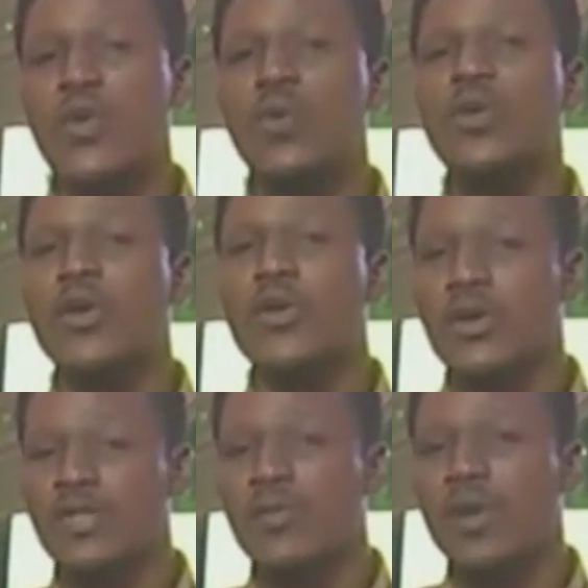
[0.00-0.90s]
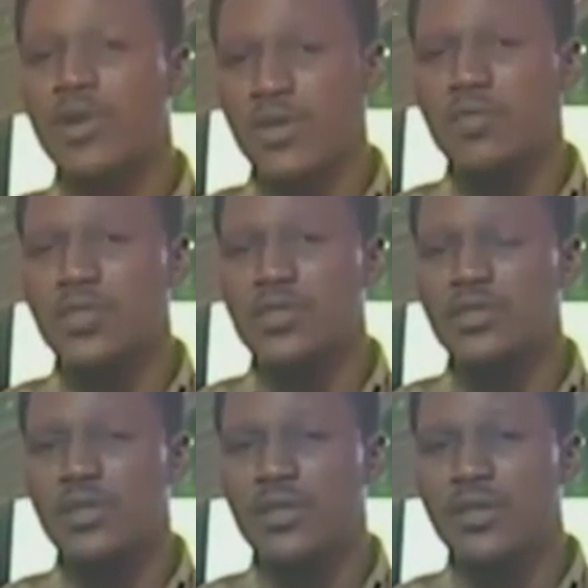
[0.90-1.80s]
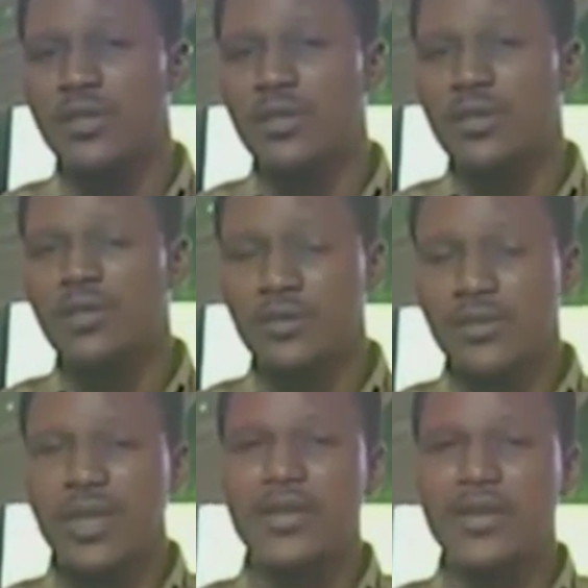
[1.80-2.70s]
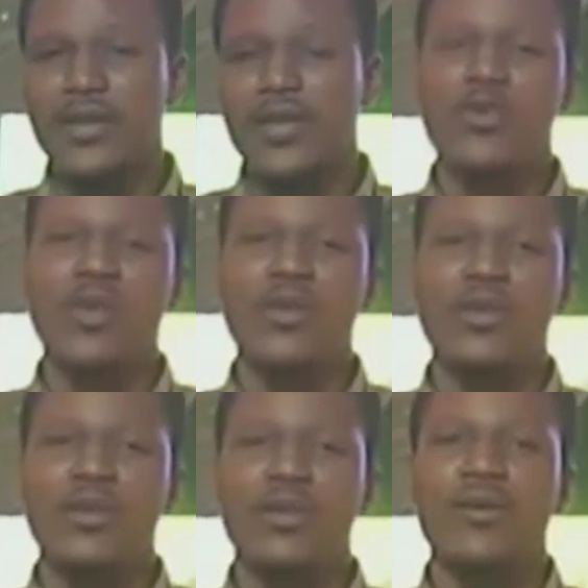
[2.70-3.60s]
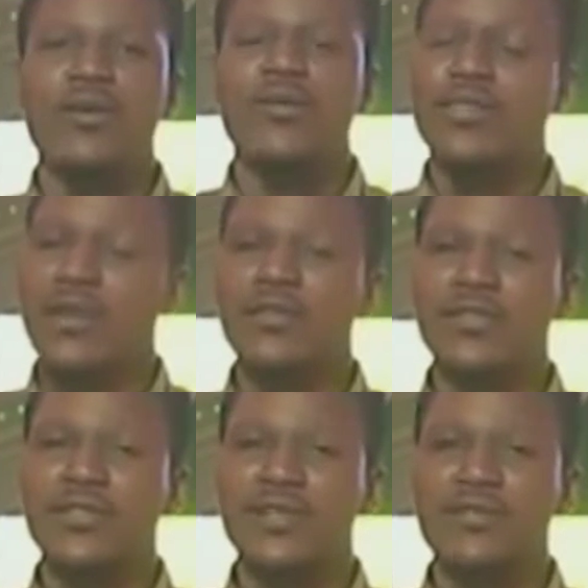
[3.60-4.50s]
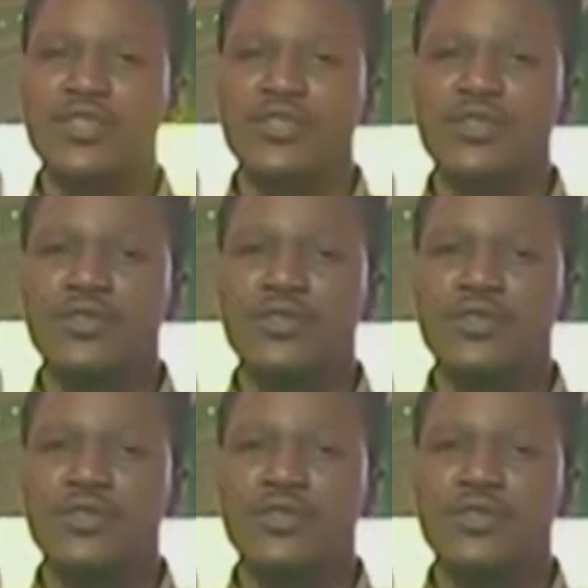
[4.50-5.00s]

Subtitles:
be conducted by the Commission. Terry Ikumi, Channels Television News.